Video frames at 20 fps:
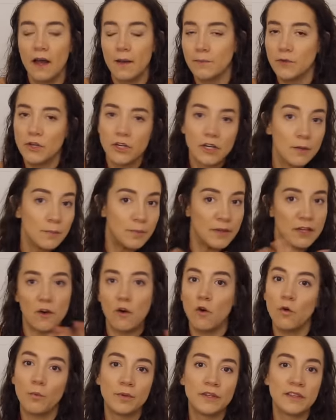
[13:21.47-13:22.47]
I'm gonna be
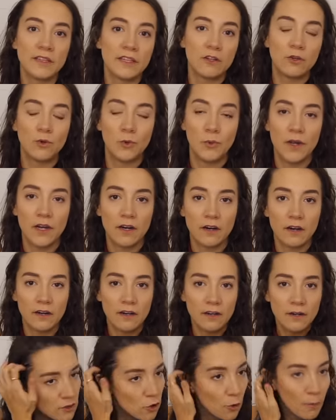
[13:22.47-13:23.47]
openly
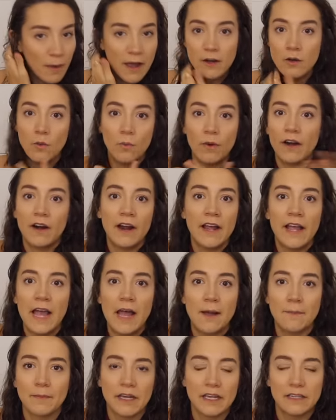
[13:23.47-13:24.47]
queer, no matter where I
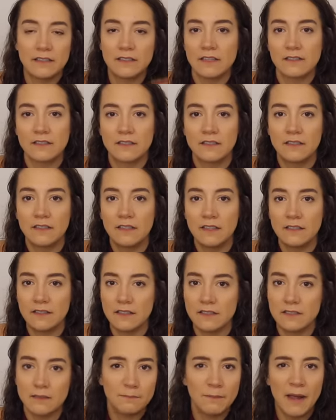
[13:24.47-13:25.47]
am, like, it
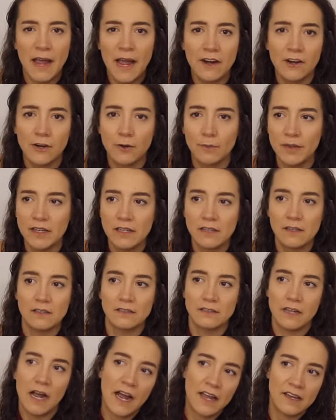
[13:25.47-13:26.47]
doesn't matter,
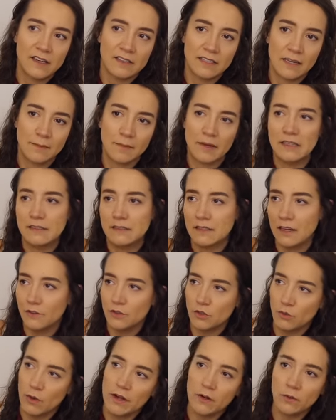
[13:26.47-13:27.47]
because I accept myself,
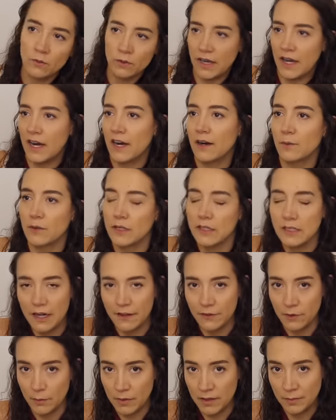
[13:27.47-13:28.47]
so I don't care what
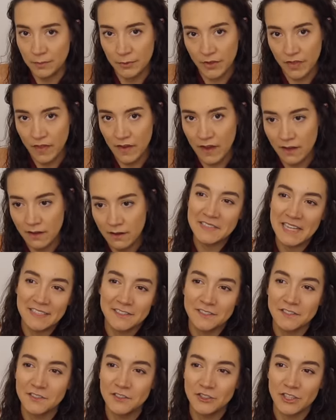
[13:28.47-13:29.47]
other people think.
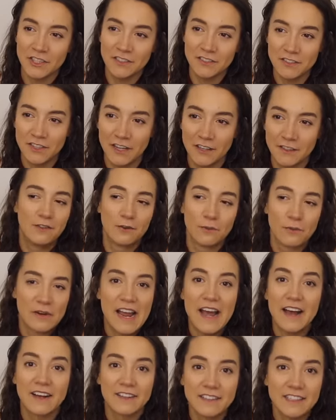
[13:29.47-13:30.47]
That's just not the
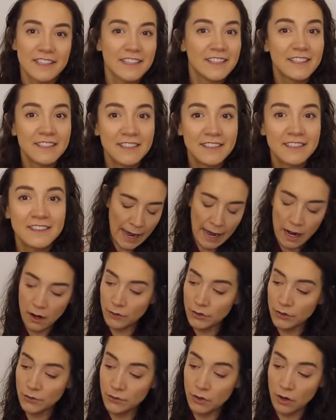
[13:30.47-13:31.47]
reality. How
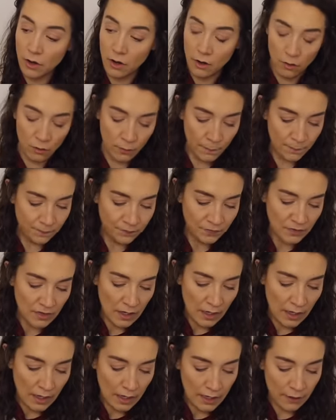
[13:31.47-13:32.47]
do you know
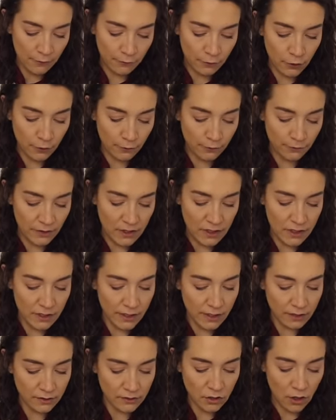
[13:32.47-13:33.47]
if your
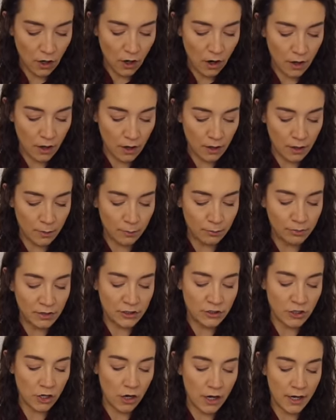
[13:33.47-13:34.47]
feelings are
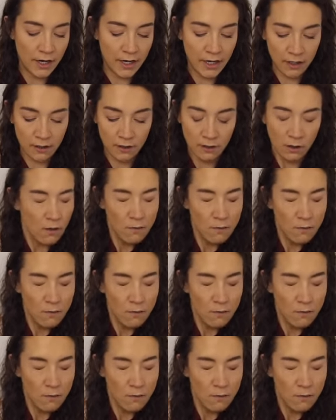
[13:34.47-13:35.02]
platonic?